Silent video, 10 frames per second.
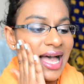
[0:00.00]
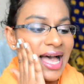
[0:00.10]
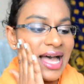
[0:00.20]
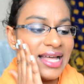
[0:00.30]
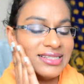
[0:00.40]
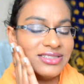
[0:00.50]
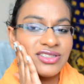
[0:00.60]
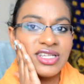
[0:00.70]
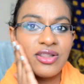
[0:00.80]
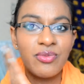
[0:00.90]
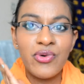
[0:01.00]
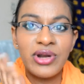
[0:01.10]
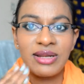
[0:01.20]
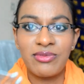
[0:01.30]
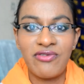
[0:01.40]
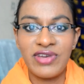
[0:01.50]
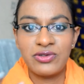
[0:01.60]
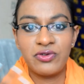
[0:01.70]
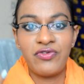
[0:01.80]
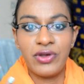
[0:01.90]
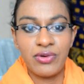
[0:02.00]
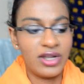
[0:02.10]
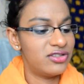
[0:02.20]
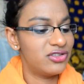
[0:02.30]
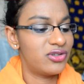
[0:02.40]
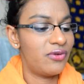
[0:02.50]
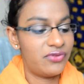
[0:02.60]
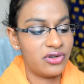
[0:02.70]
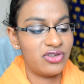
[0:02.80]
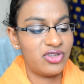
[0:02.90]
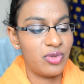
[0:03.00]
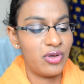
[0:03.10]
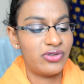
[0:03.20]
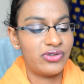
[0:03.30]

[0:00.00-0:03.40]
and in the morning my face would feel nice and soft and smooth.